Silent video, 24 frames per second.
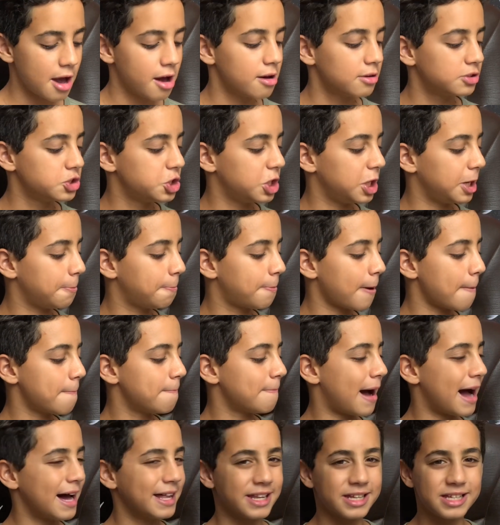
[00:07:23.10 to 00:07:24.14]
cheap
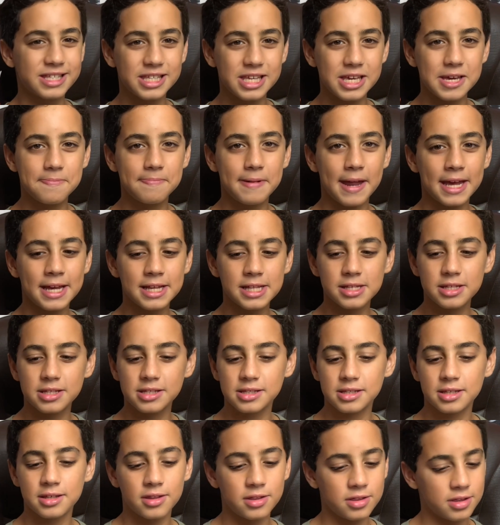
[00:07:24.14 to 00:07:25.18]
Madison
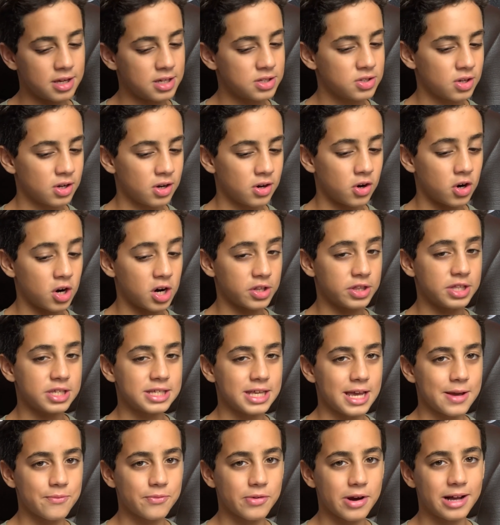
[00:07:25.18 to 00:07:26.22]
paints. These are the
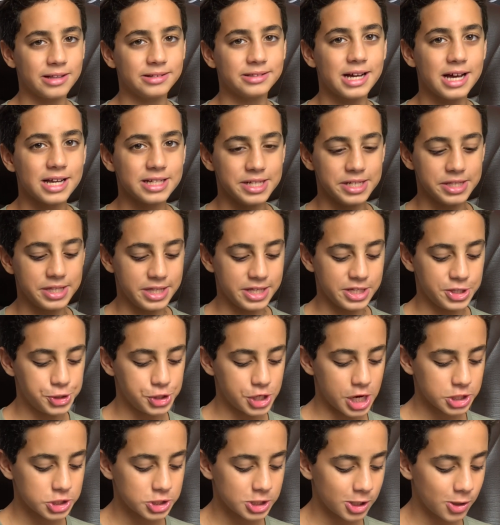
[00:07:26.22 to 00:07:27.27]
same brand as the
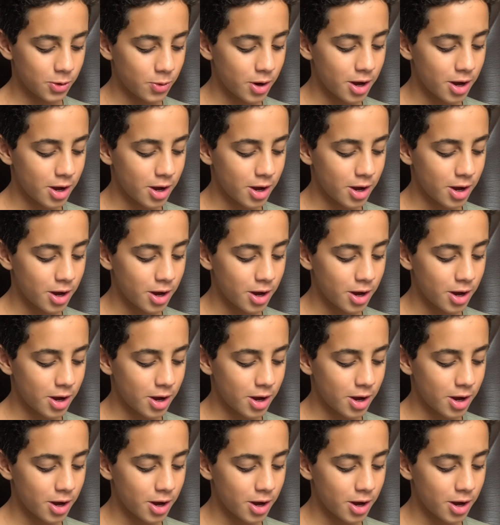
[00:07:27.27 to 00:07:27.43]
Gesso.